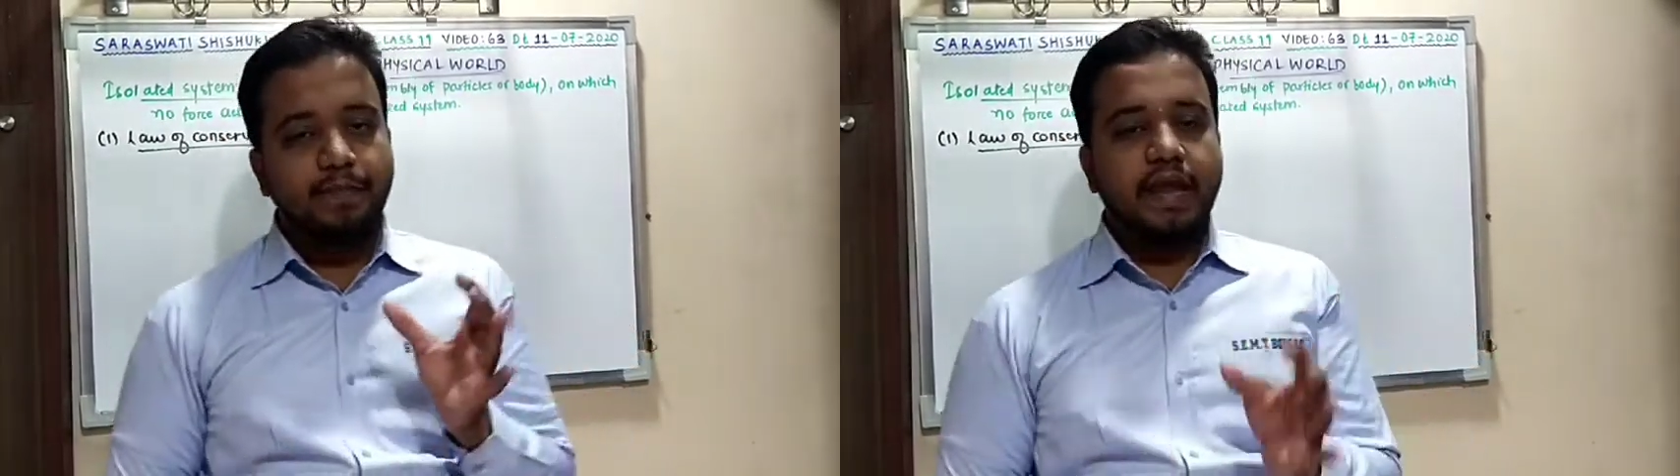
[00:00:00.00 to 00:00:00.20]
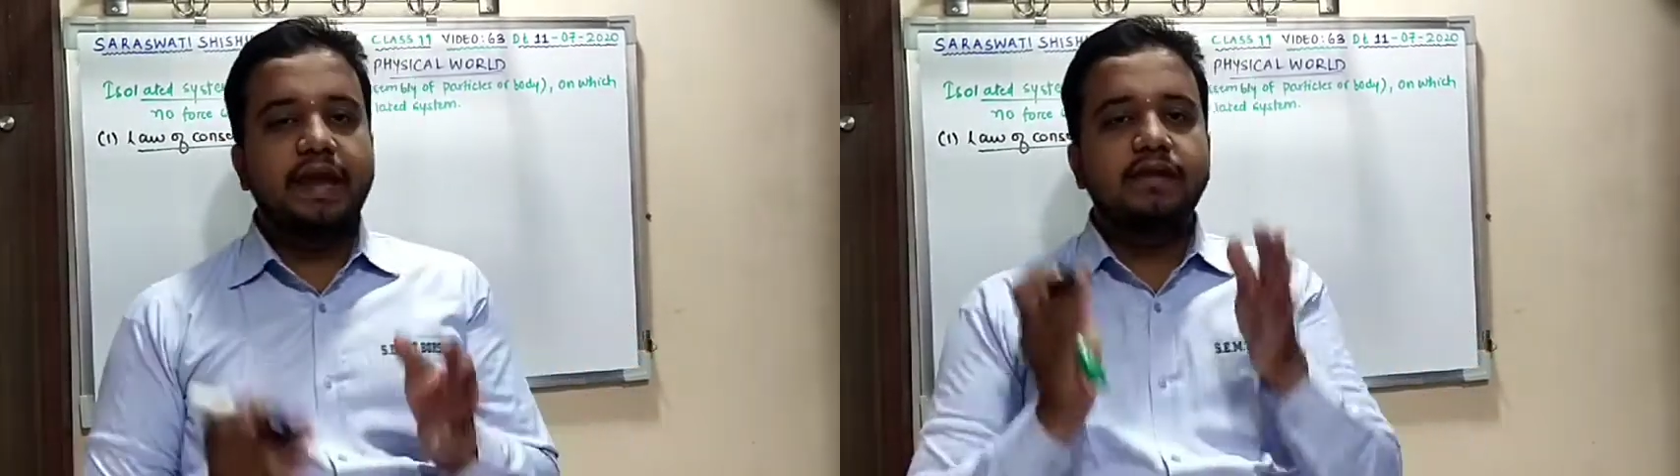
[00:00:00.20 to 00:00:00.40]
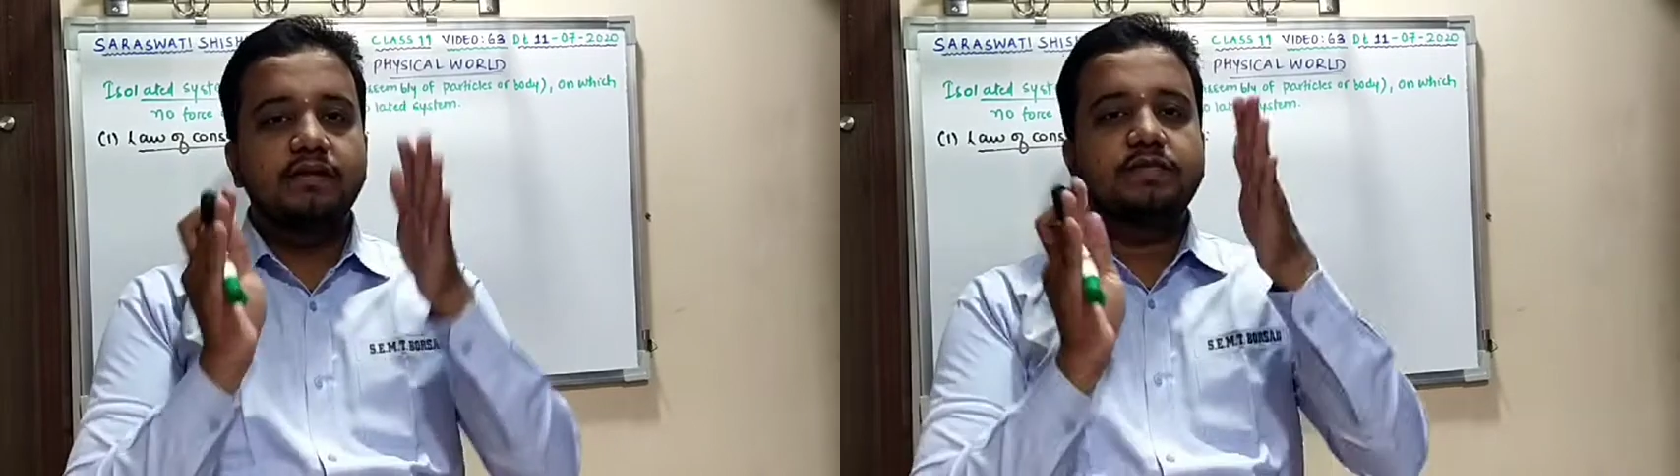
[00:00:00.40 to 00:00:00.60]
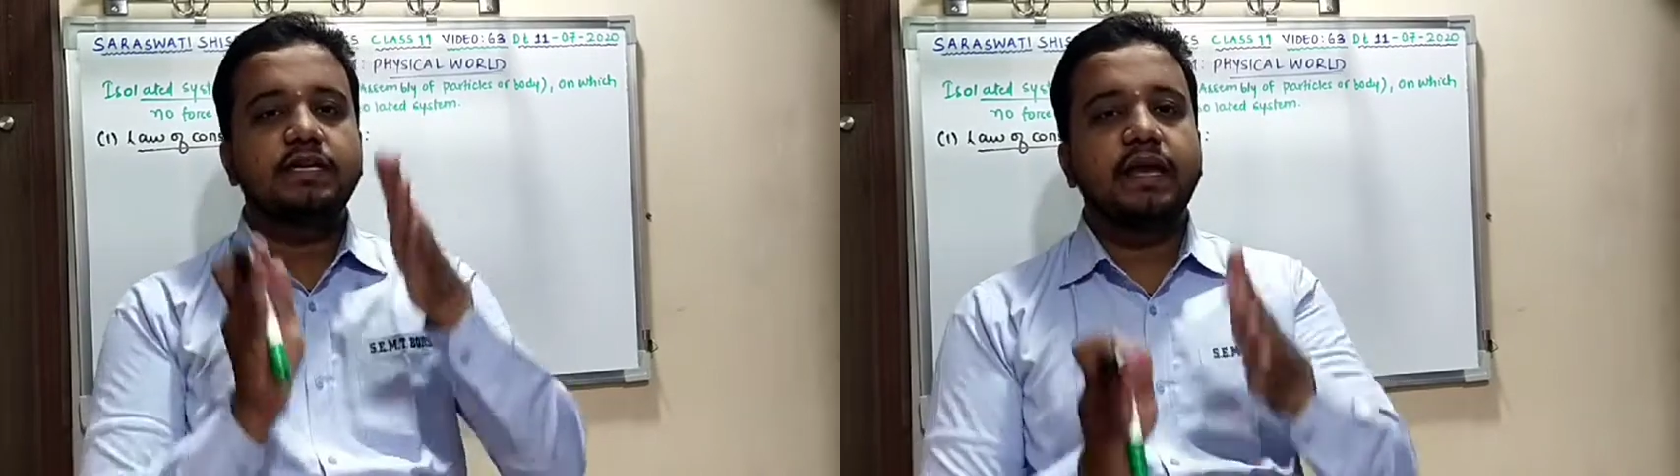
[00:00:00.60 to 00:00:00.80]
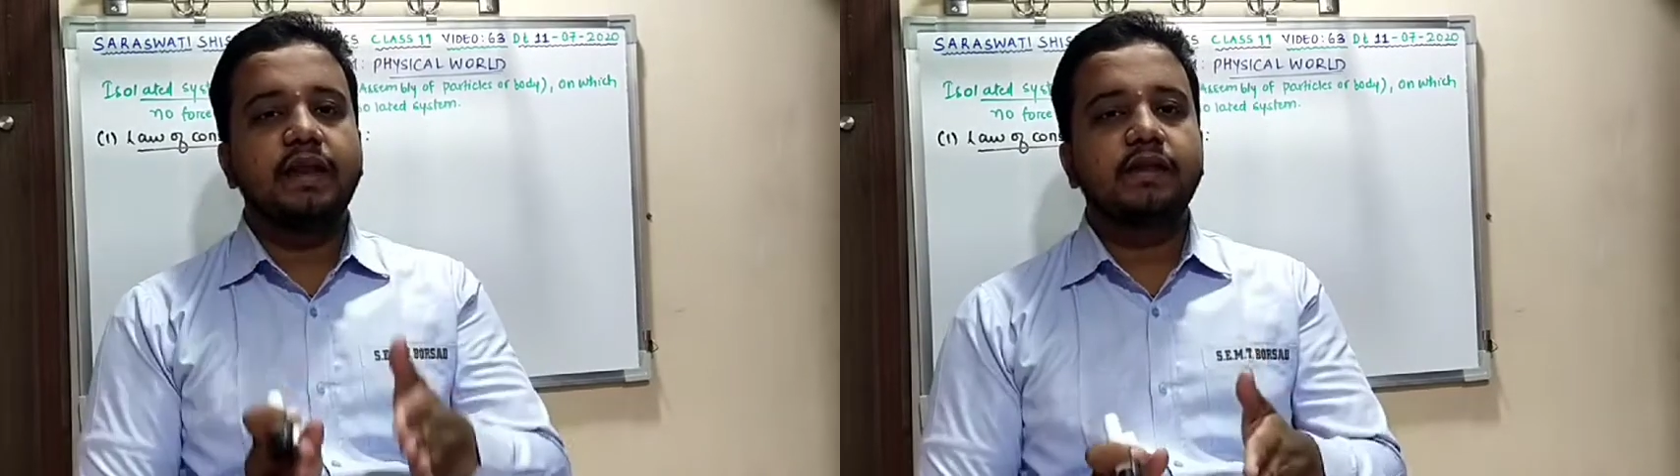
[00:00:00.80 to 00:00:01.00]
energy
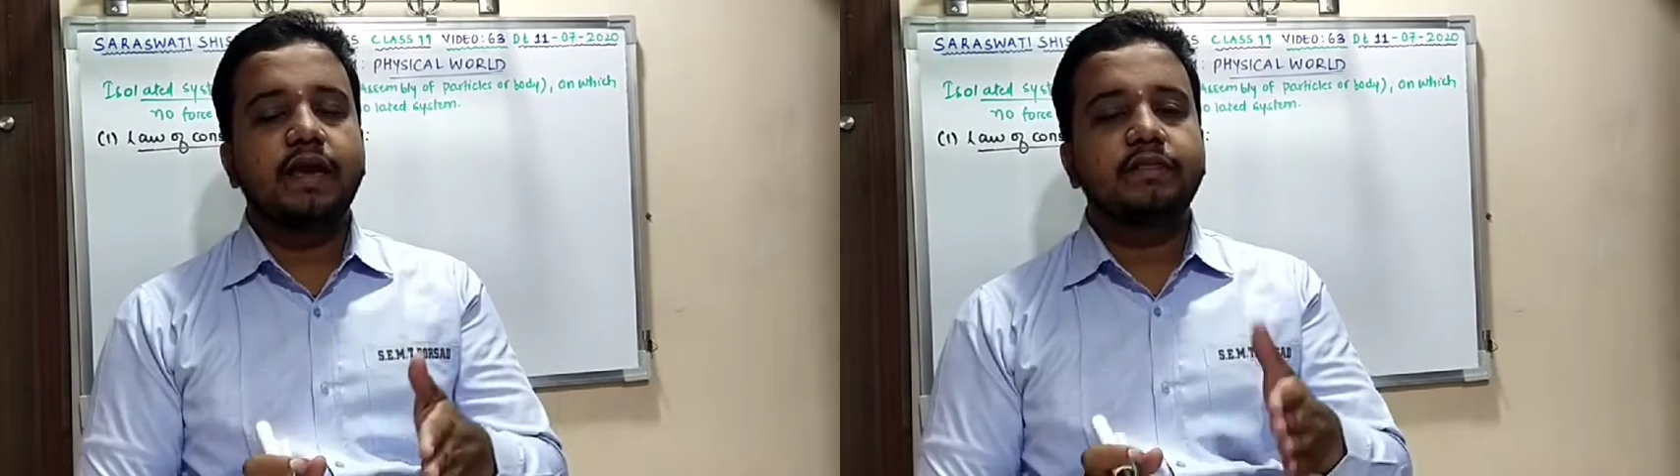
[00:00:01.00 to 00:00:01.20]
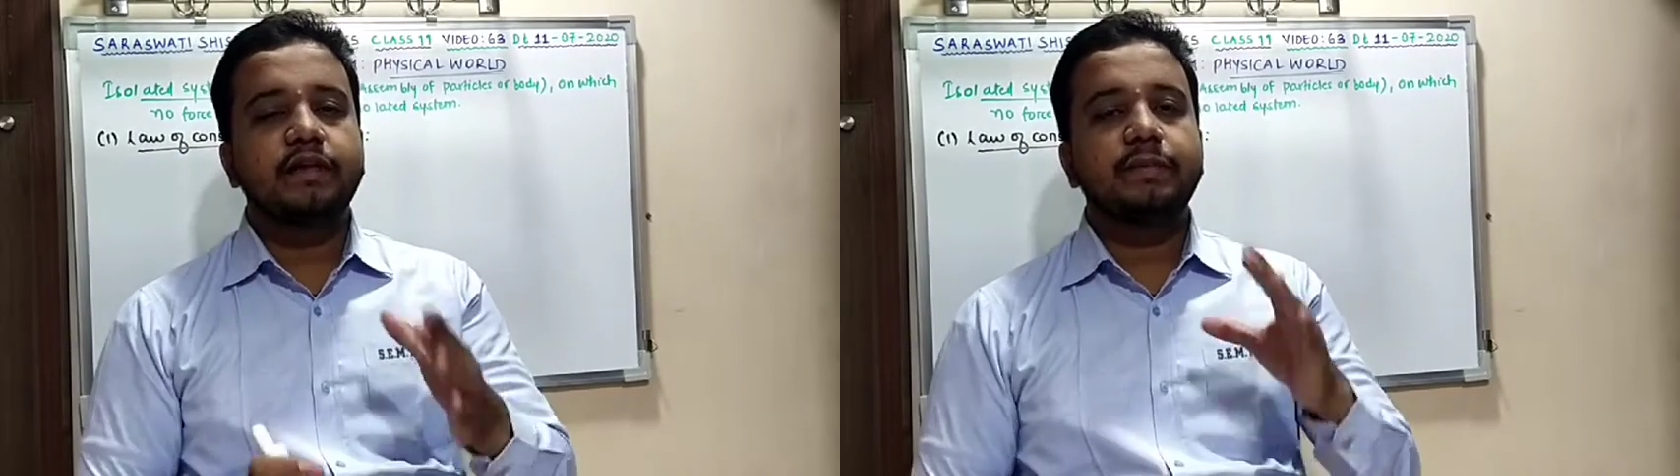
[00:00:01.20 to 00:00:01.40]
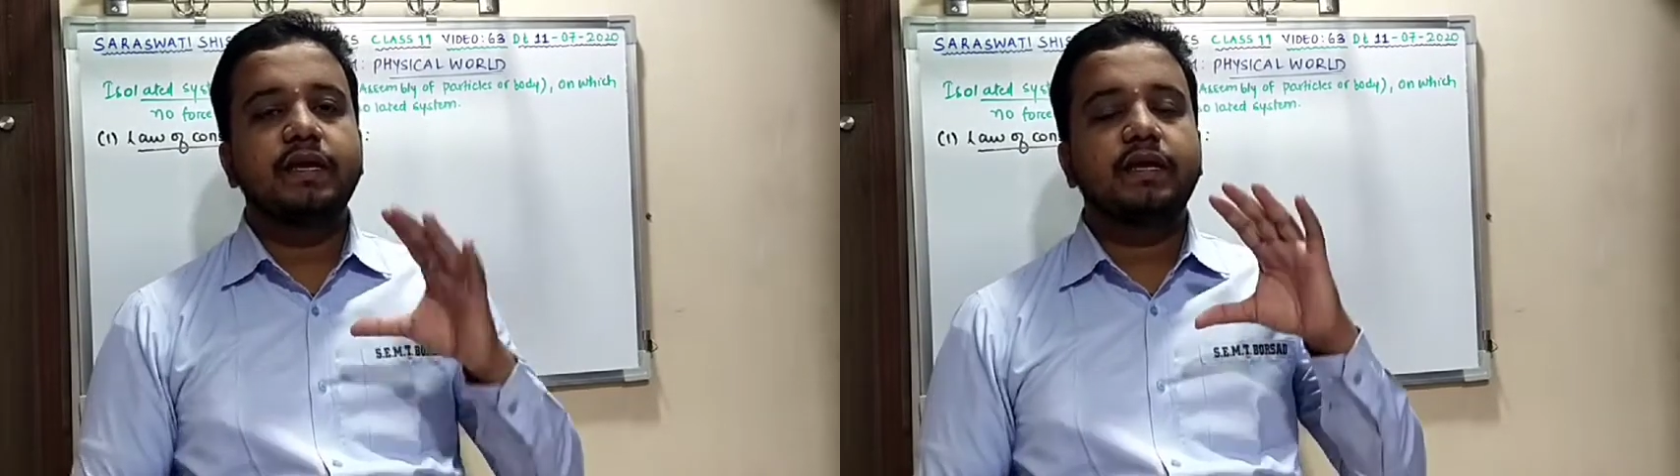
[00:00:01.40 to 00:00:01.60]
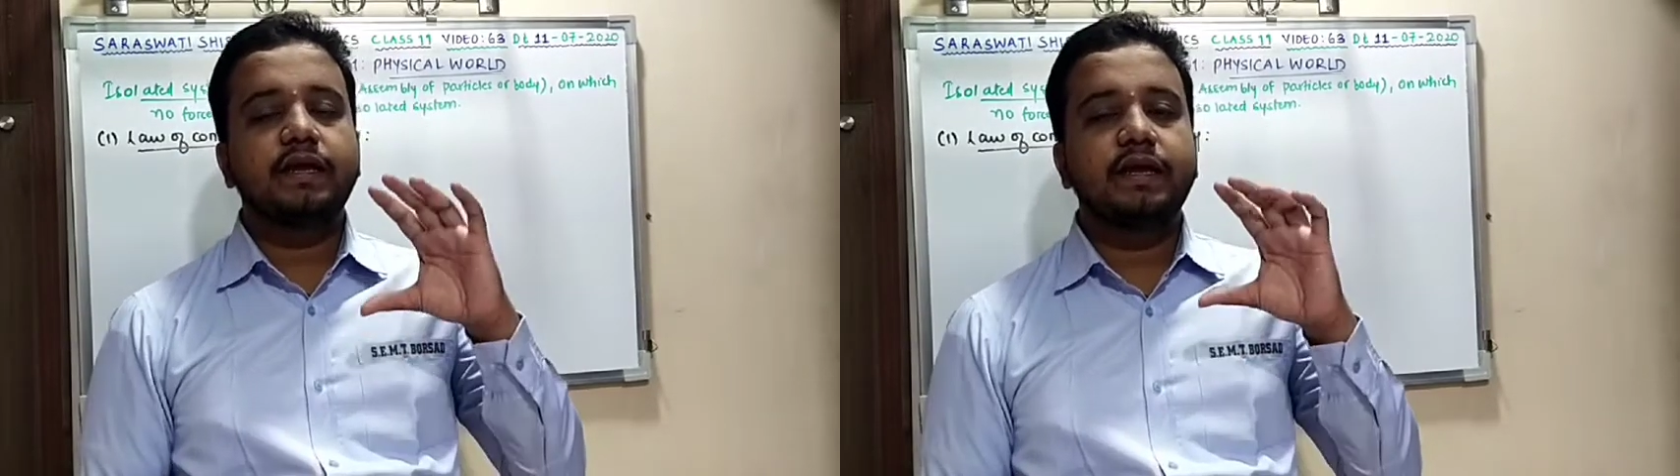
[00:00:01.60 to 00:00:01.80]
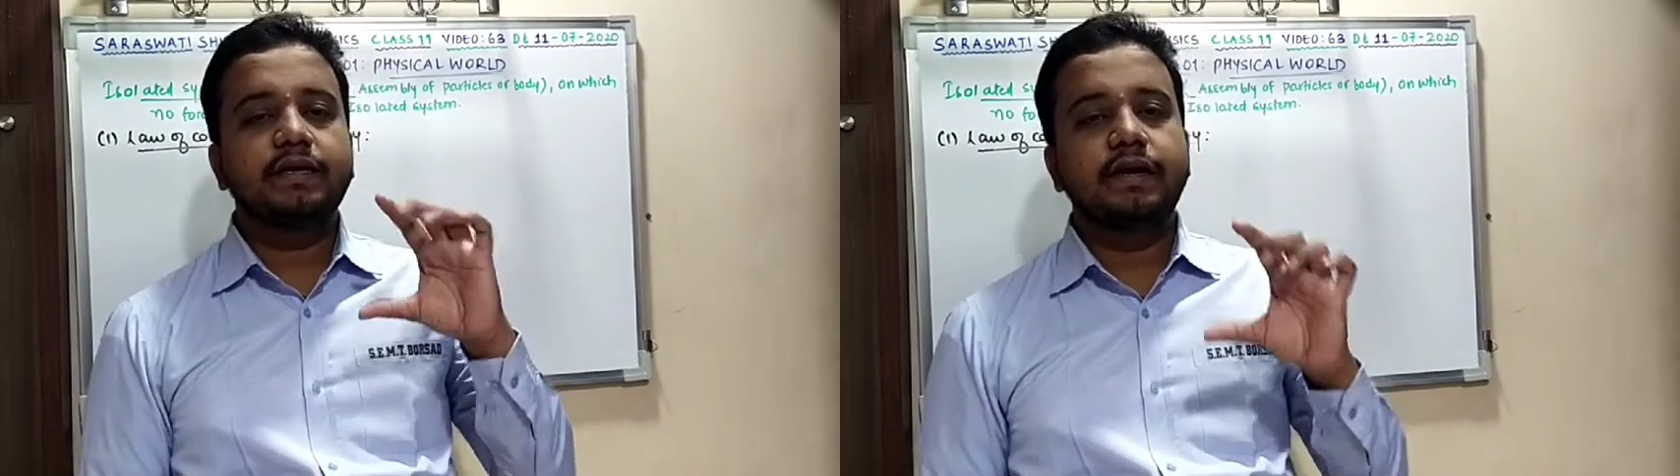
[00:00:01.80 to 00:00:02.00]
can neither be
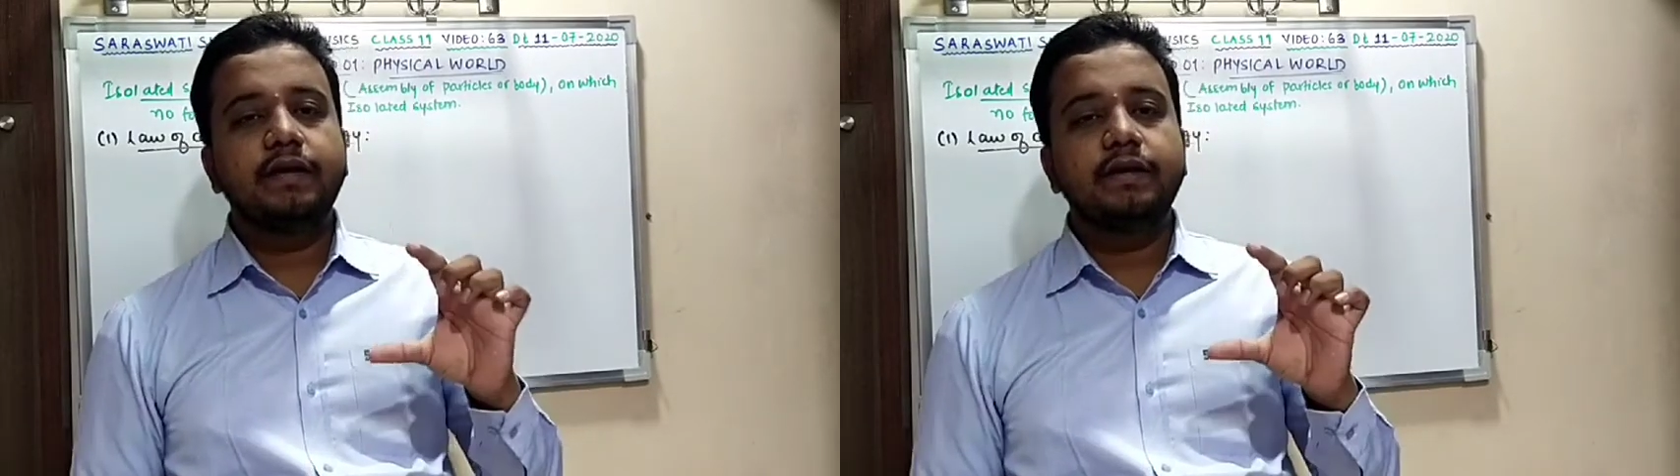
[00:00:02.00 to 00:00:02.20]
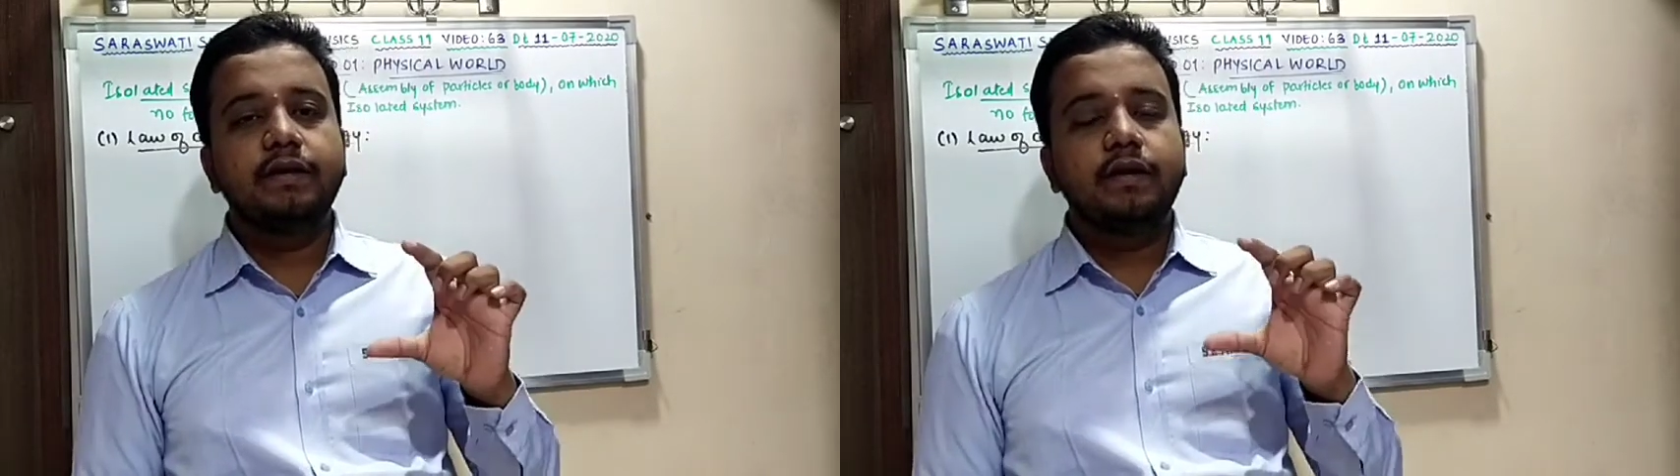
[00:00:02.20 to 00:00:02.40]
created